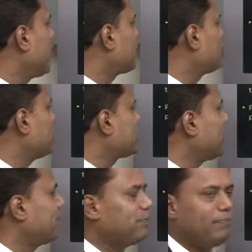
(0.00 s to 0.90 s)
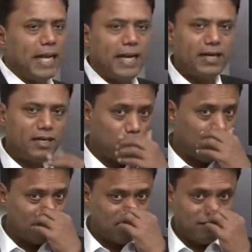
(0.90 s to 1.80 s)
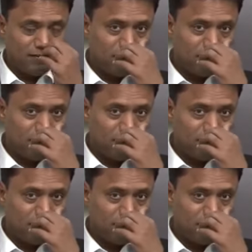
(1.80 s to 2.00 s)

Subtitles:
actions can be planned in advance.